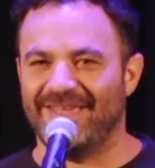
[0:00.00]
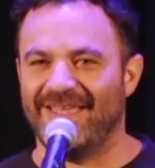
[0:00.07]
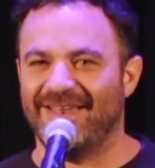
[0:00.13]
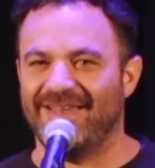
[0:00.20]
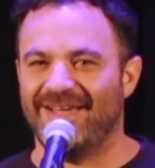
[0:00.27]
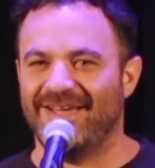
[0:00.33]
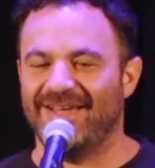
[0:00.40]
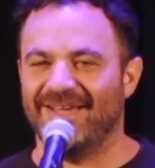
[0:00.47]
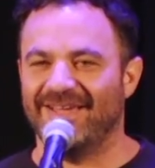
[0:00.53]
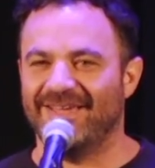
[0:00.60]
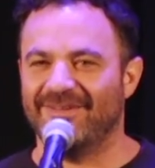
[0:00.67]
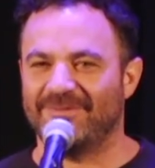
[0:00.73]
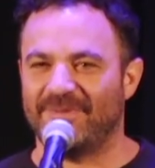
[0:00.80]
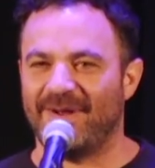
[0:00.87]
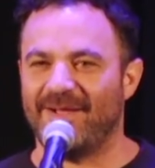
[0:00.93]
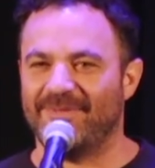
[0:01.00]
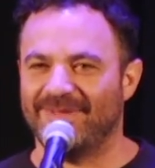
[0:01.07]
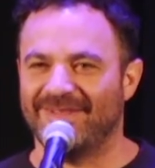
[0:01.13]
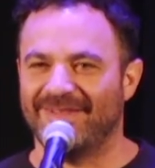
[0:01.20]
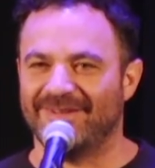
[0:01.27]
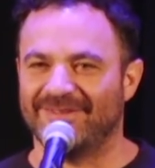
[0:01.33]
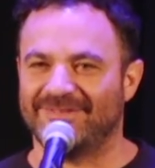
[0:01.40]
And it's
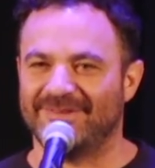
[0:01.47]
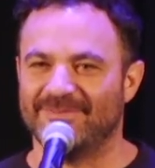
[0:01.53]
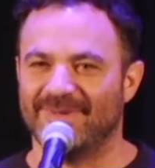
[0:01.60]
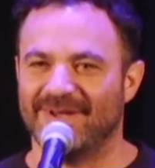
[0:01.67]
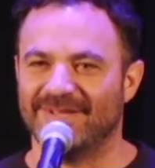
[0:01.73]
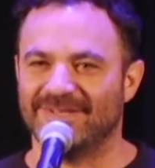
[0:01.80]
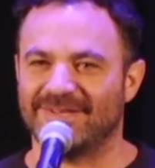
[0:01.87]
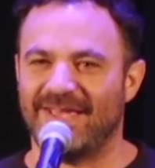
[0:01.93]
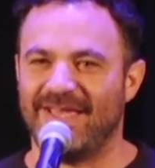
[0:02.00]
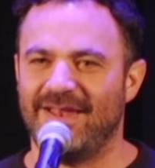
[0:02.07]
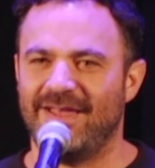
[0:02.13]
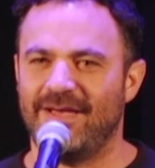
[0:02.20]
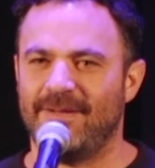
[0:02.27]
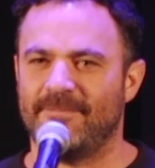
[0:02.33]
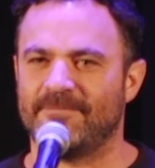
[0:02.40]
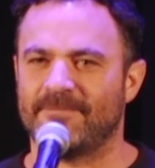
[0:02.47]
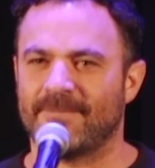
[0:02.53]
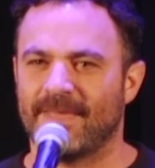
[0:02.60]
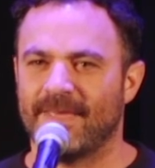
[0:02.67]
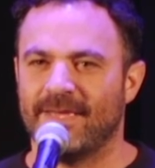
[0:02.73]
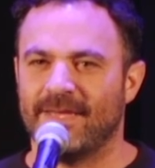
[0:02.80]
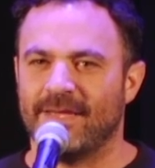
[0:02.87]
probably a little too much. And
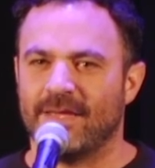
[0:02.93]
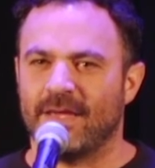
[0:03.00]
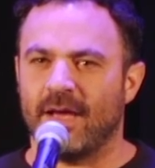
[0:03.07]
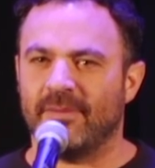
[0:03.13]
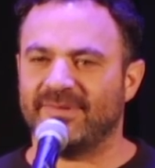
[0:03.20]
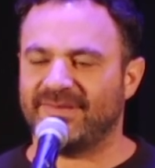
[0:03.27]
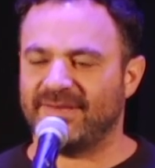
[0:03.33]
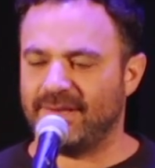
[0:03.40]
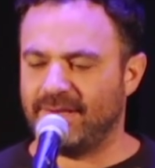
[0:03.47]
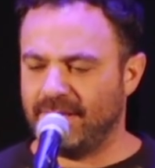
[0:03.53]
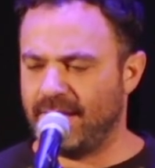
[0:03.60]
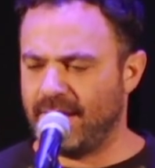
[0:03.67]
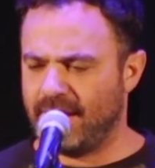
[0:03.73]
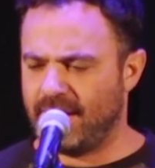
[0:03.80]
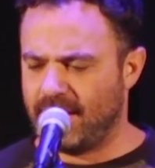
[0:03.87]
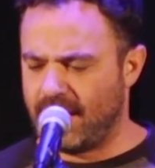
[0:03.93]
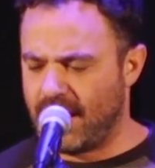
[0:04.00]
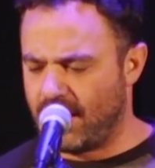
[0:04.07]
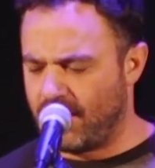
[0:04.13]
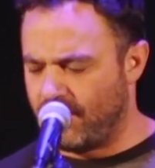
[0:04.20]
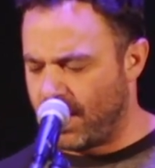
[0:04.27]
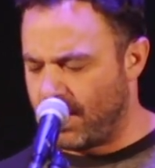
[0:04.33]
I'm sitting there
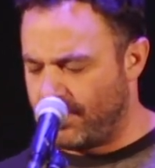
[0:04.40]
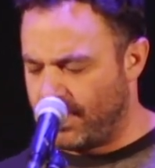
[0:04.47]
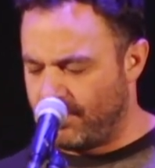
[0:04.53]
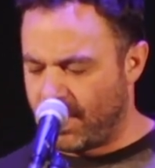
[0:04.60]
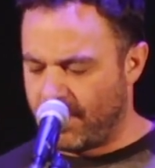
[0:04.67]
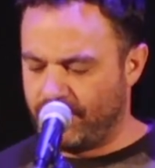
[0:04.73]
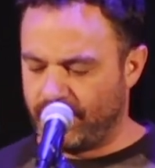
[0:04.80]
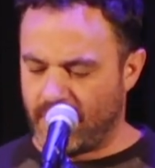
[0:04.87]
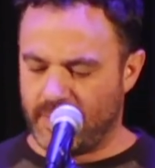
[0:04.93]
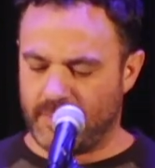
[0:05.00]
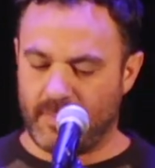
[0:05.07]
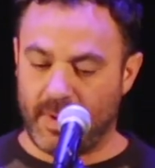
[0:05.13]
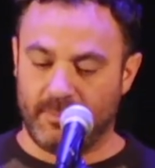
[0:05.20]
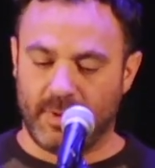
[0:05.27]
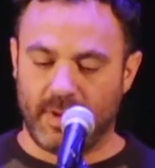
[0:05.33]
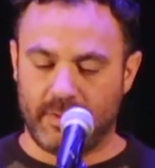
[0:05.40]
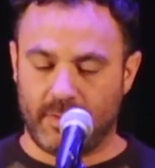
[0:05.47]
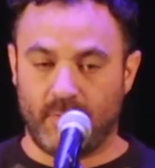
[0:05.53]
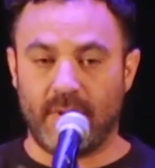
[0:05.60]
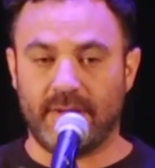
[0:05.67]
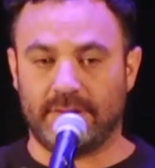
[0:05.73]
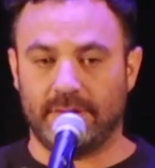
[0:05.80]
and I'm in my brother
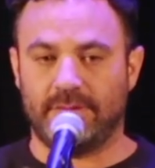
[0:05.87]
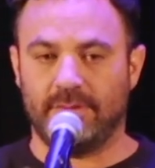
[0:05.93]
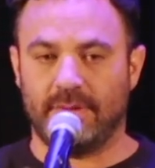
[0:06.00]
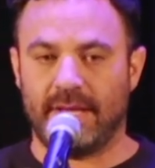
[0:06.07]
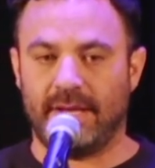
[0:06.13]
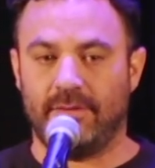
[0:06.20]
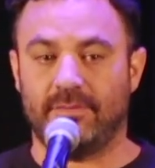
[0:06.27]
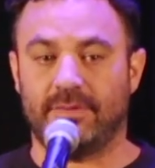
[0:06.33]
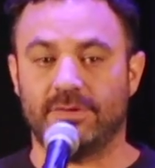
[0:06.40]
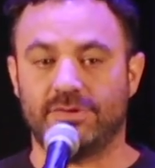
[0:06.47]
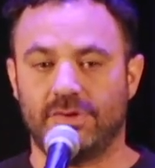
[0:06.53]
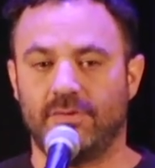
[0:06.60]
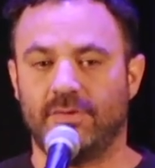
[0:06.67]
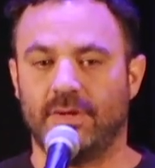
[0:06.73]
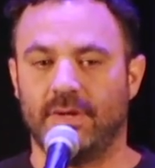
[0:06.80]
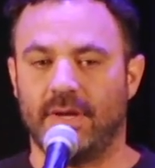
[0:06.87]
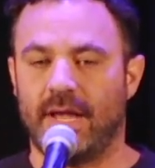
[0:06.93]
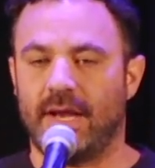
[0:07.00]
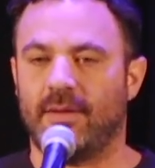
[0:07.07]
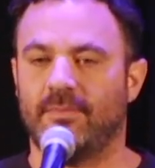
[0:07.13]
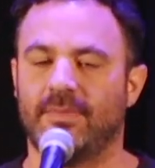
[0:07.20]
went to Tulane, he was a junior. And